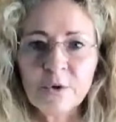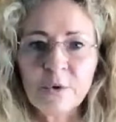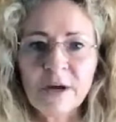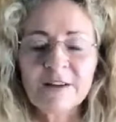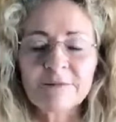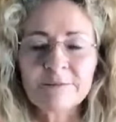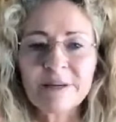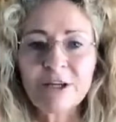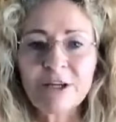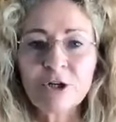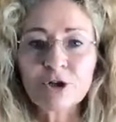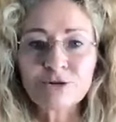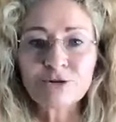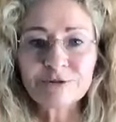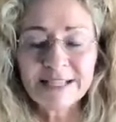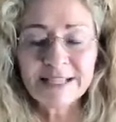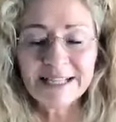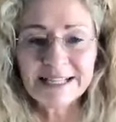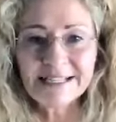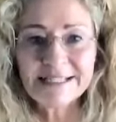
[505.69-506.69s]
You have been
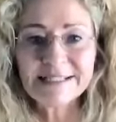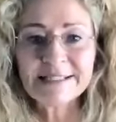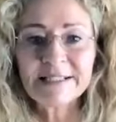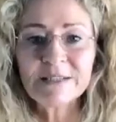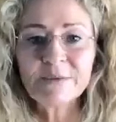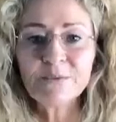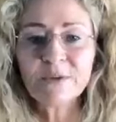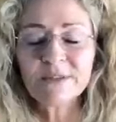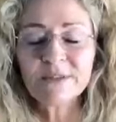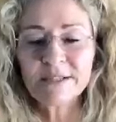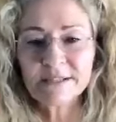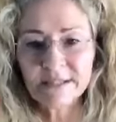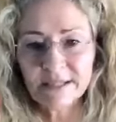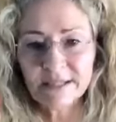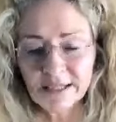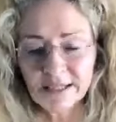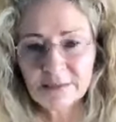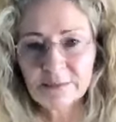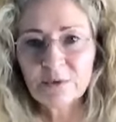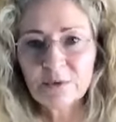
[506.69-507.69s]
created with this
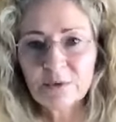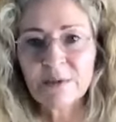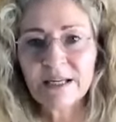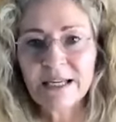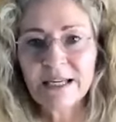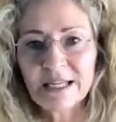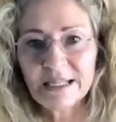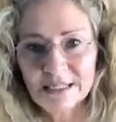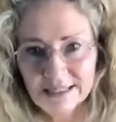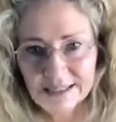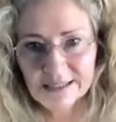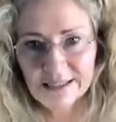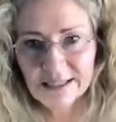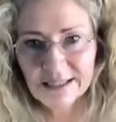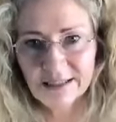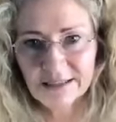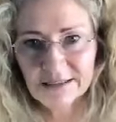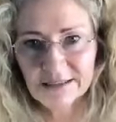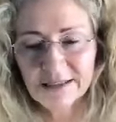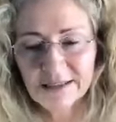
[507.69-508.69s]
animal
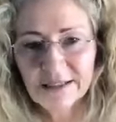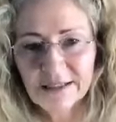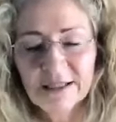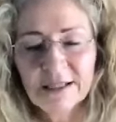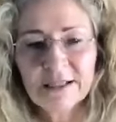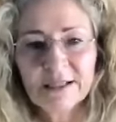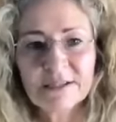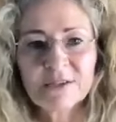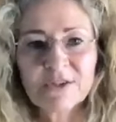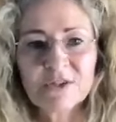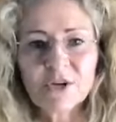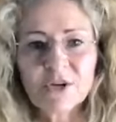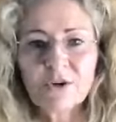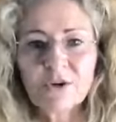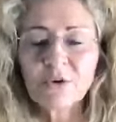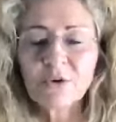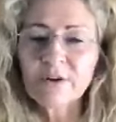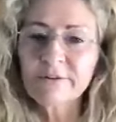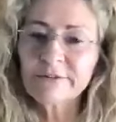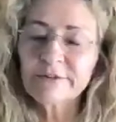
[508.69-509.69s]
instinct.
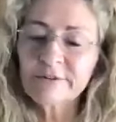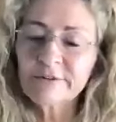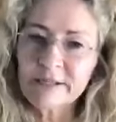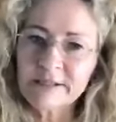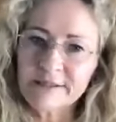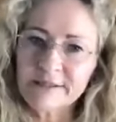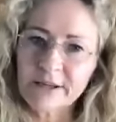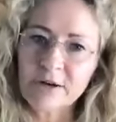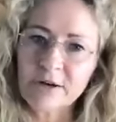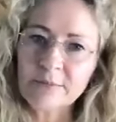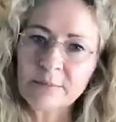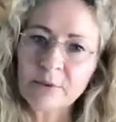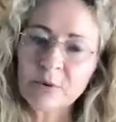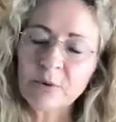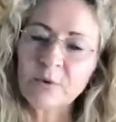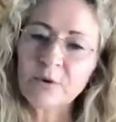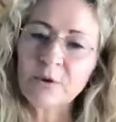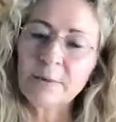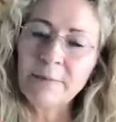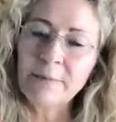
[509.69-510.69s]
So for
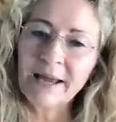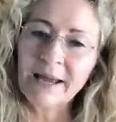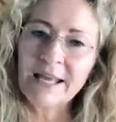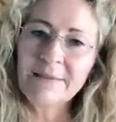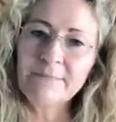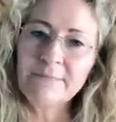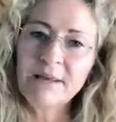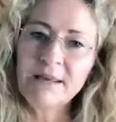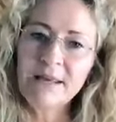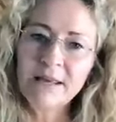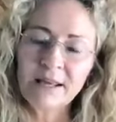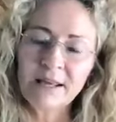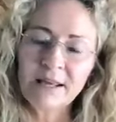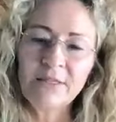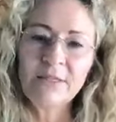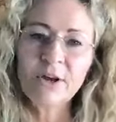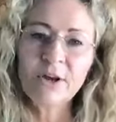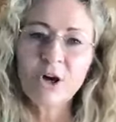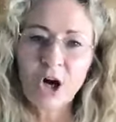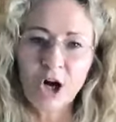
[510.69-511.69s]
example, the baby
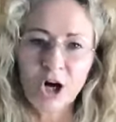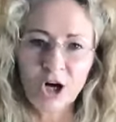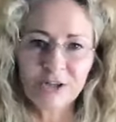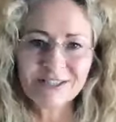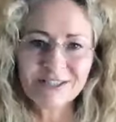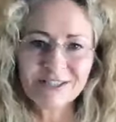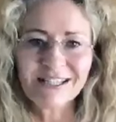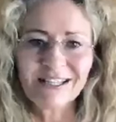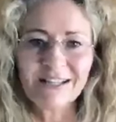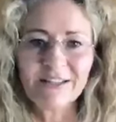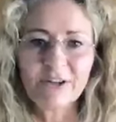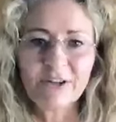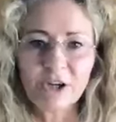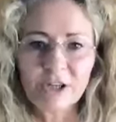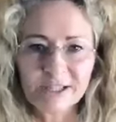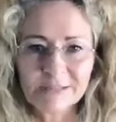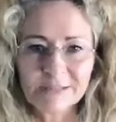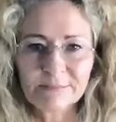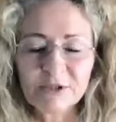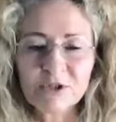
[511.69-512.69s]
in the cot in the
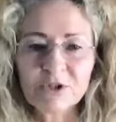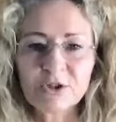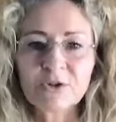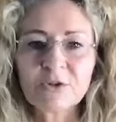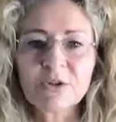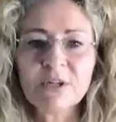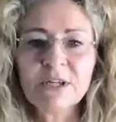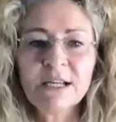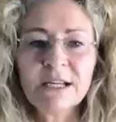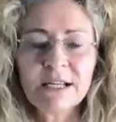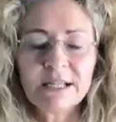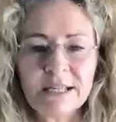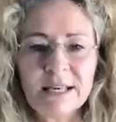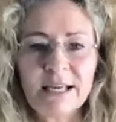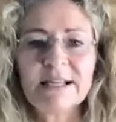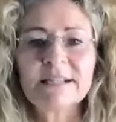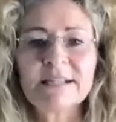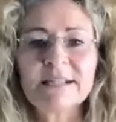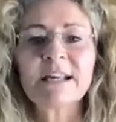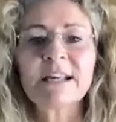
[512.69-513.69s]
hospital,
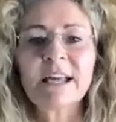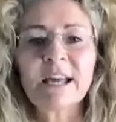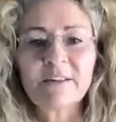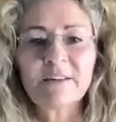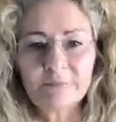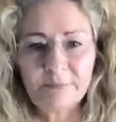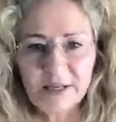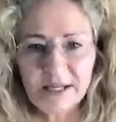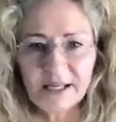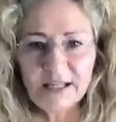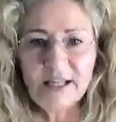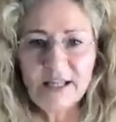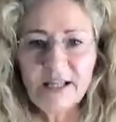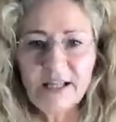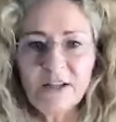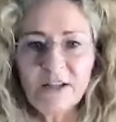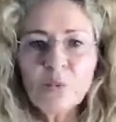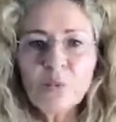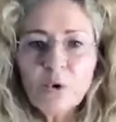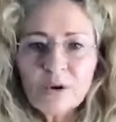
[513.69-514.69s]
yes, they have been
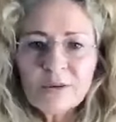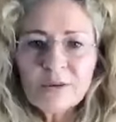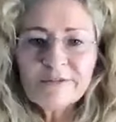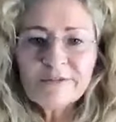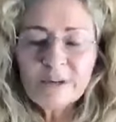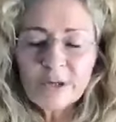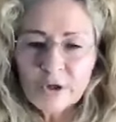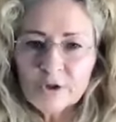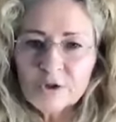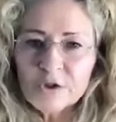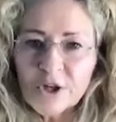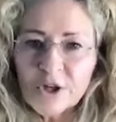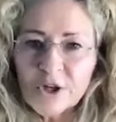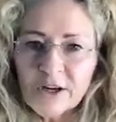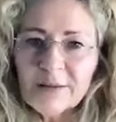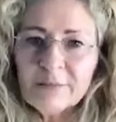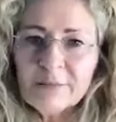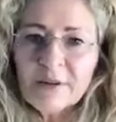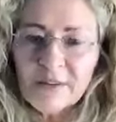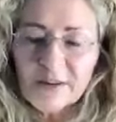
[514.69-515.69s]
in the womb for a long
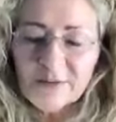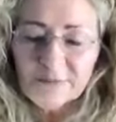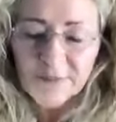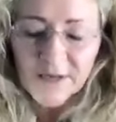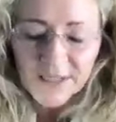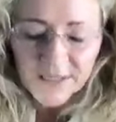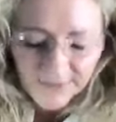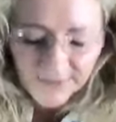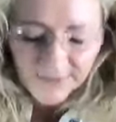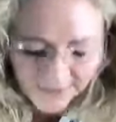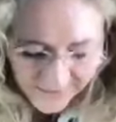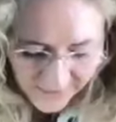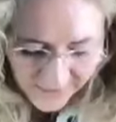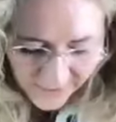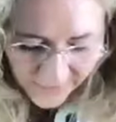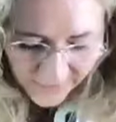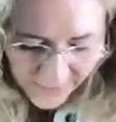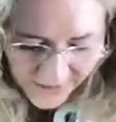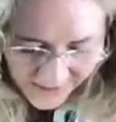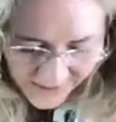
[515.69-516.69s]
time and they've been in this
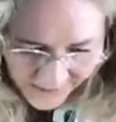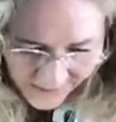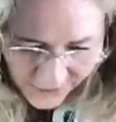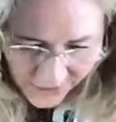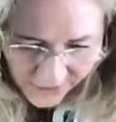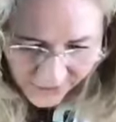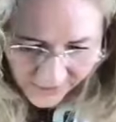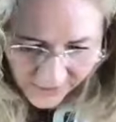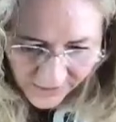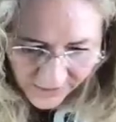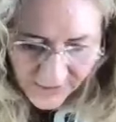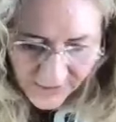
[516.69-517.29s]
certain position.